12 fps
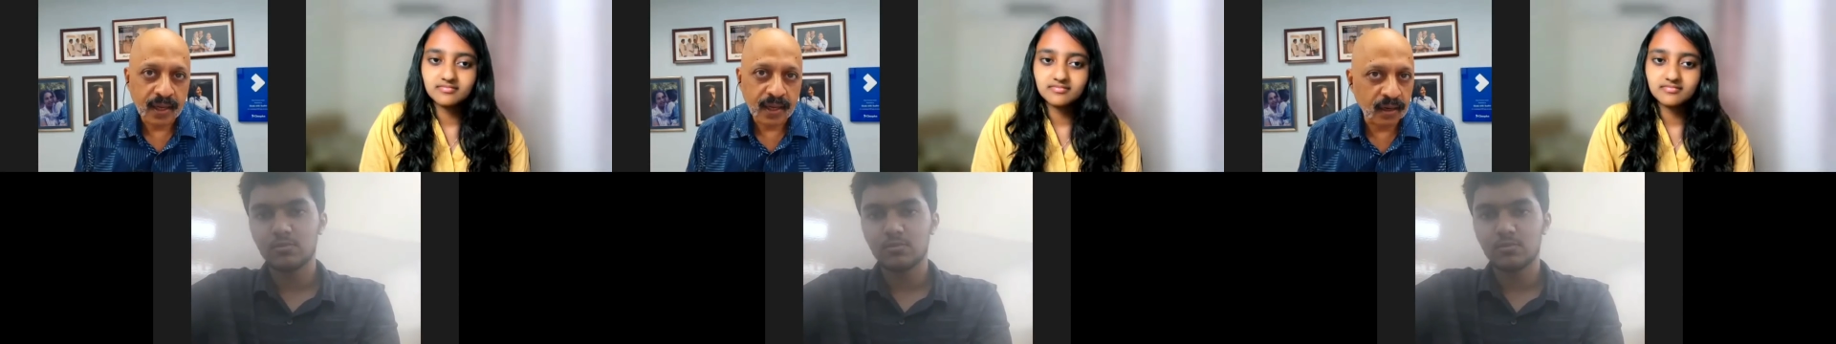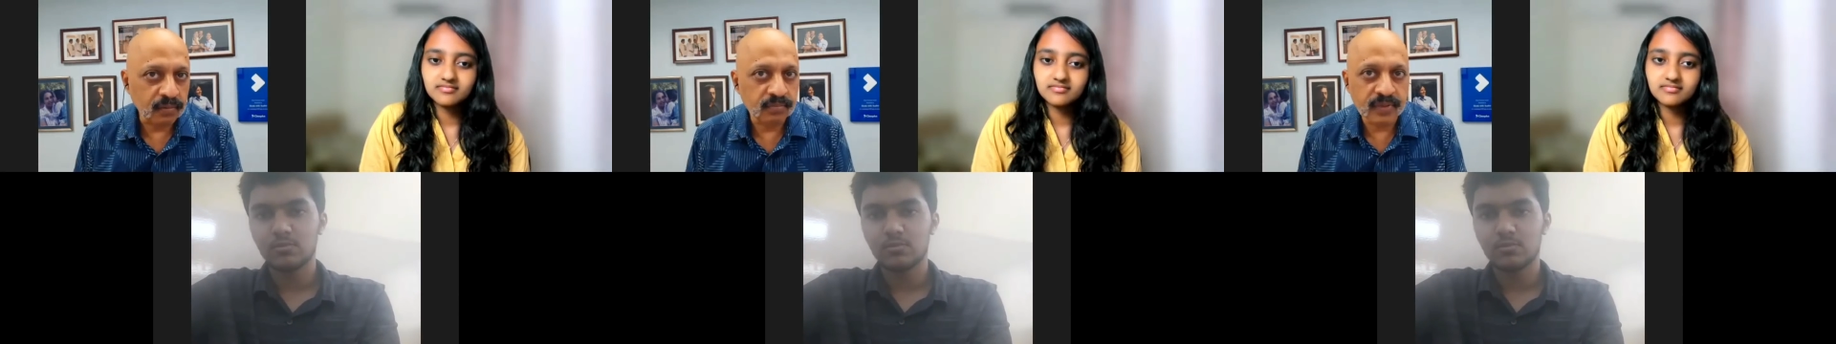
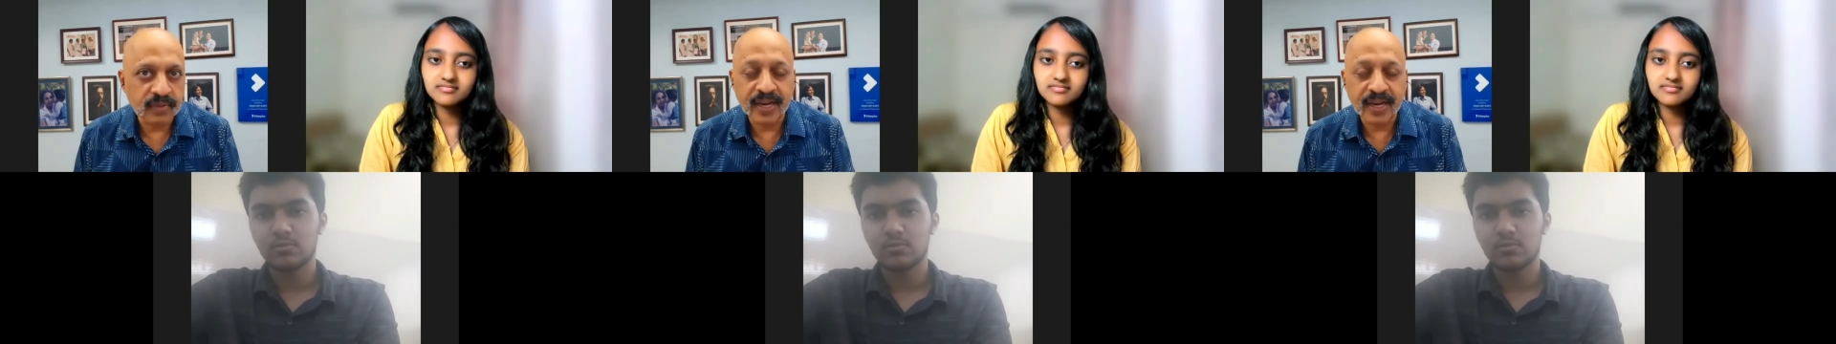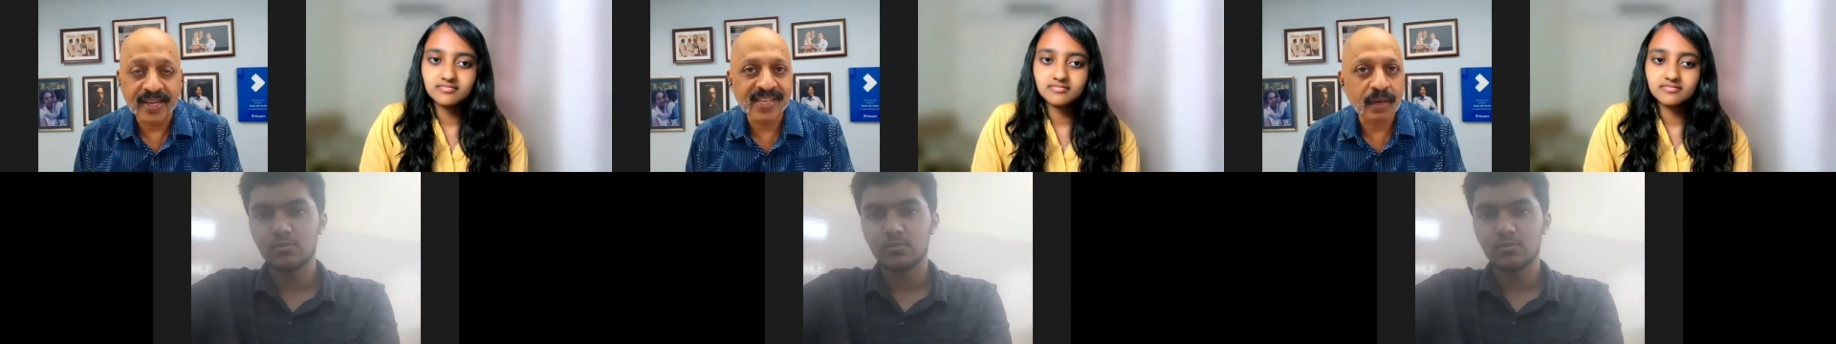Speaker 1: uh, an
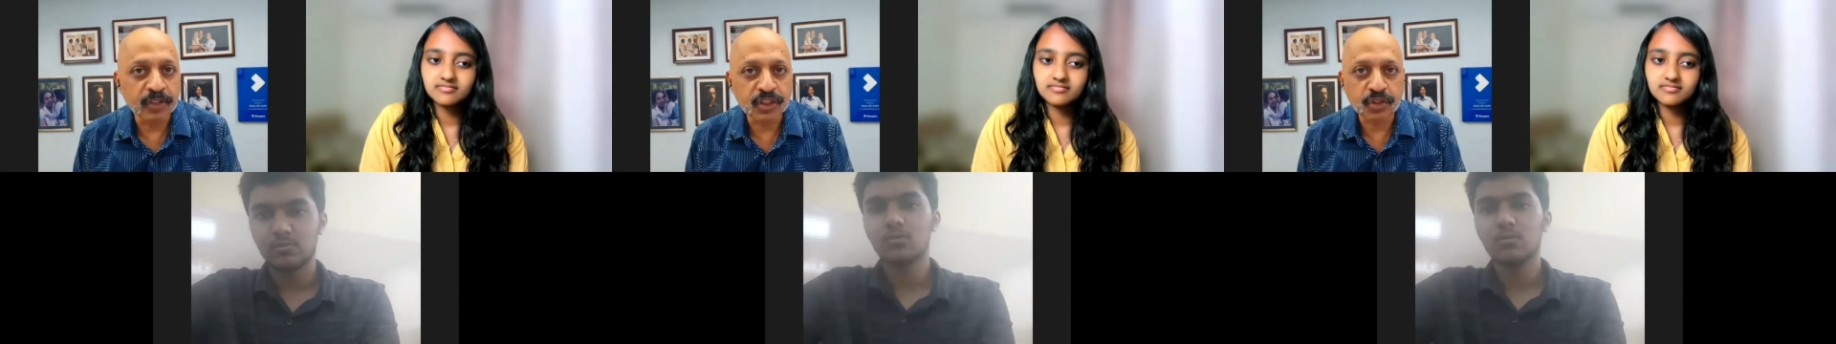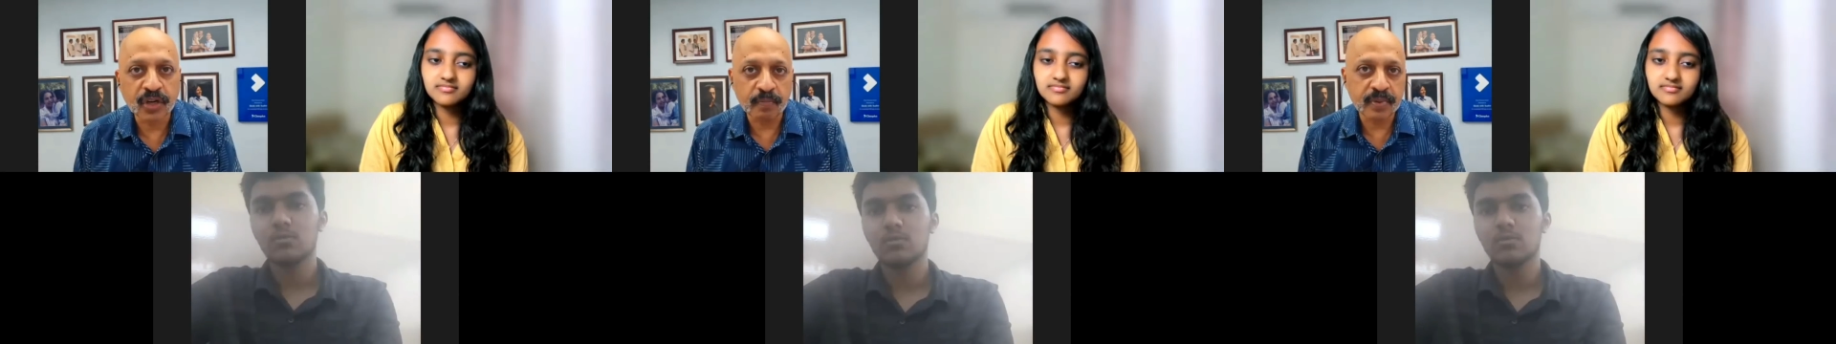exam which
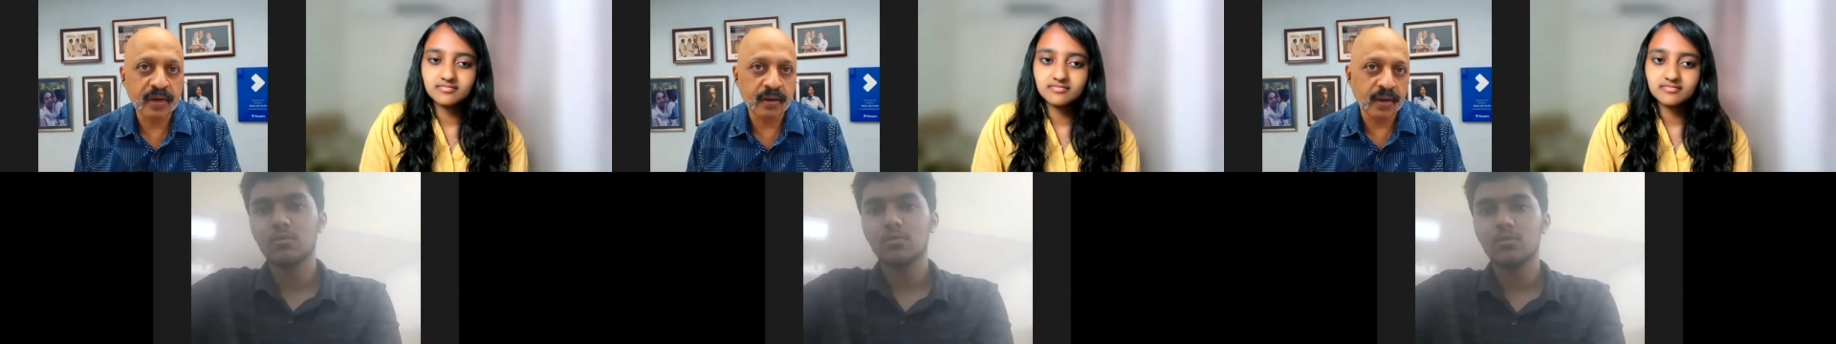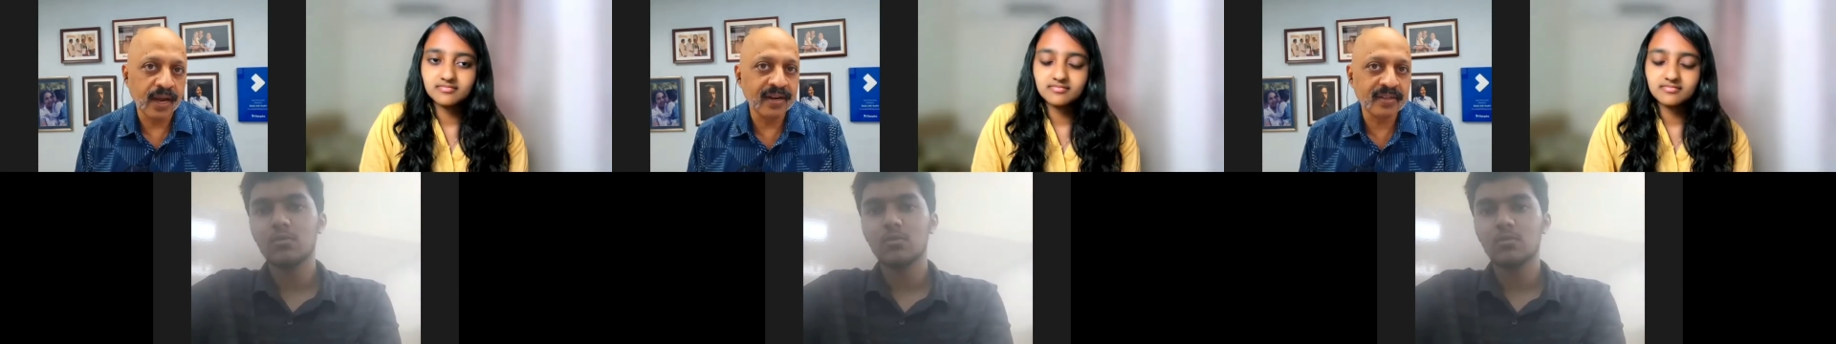should have been
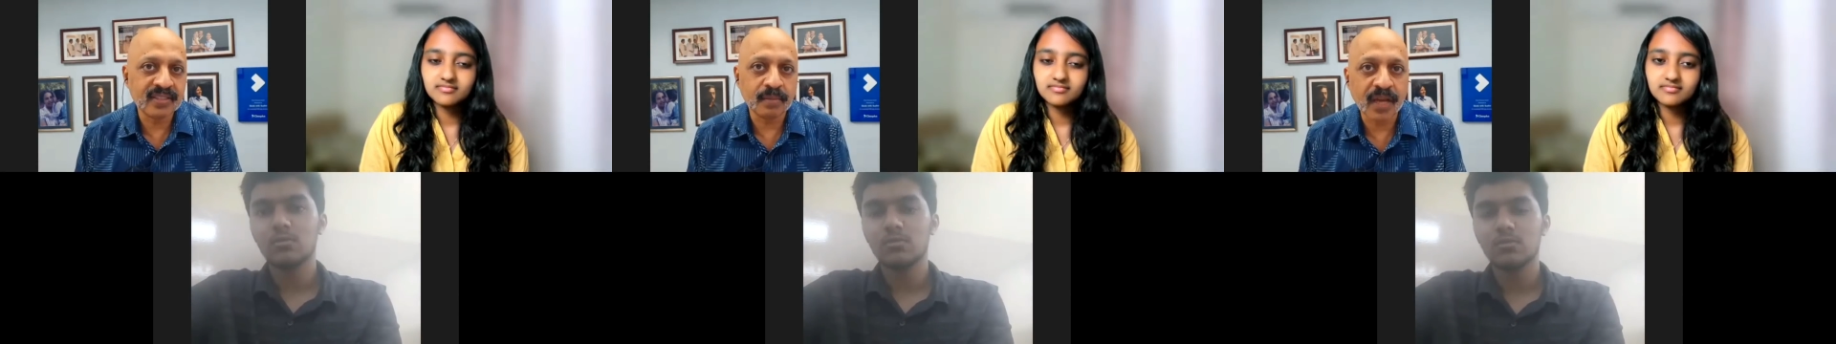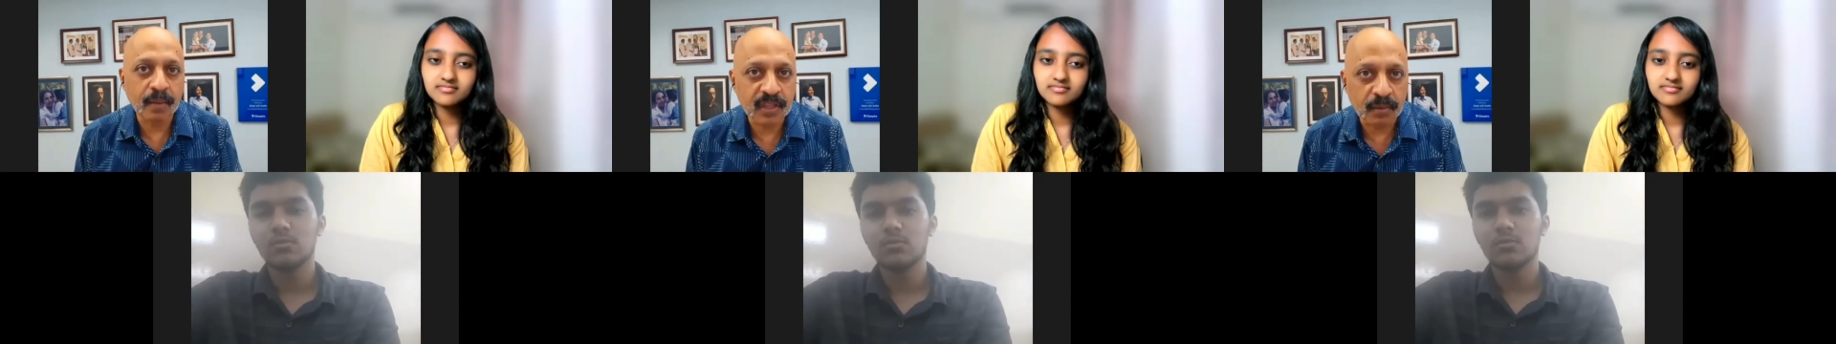held
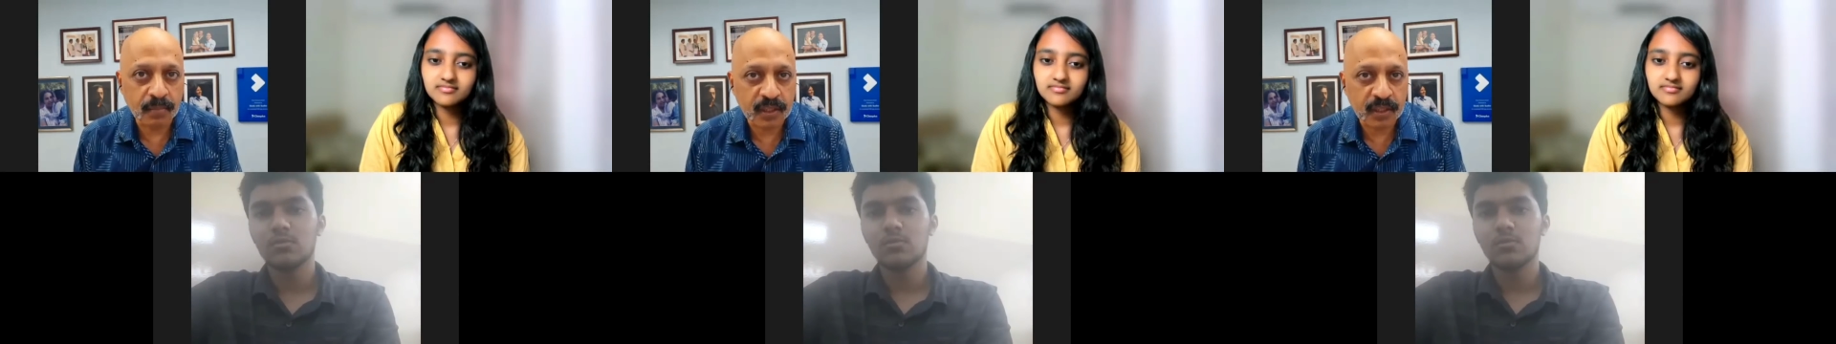sometime in the